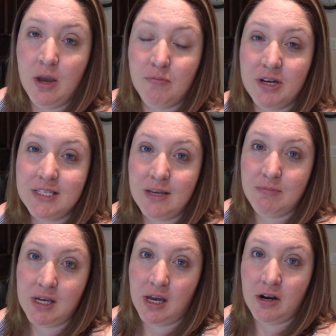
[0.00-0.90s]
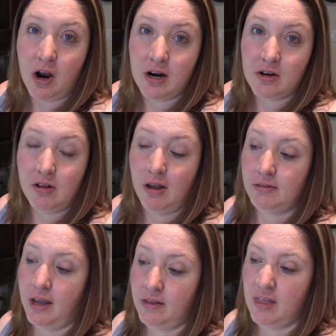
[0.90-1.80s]
Bree sent me an article
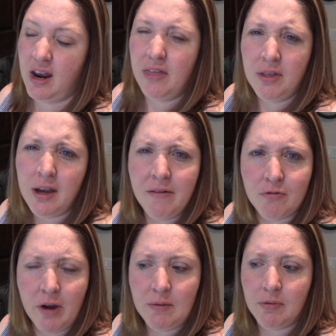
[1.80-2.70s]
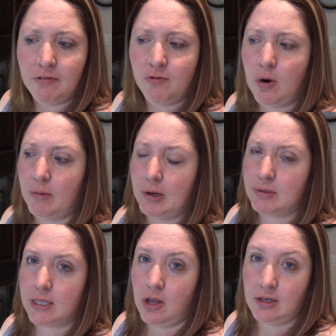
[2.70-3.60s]
online that I think I've read before, but it
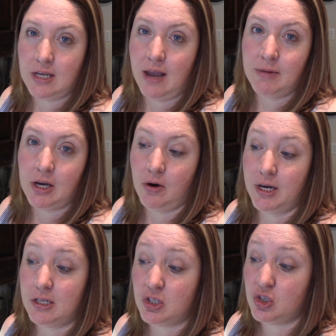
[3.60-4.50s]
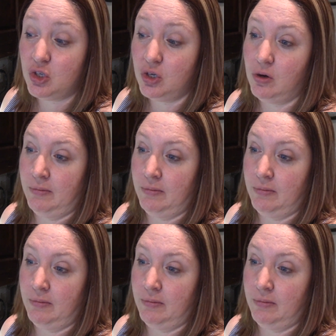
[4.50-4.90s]
was a long time ago, and it's true.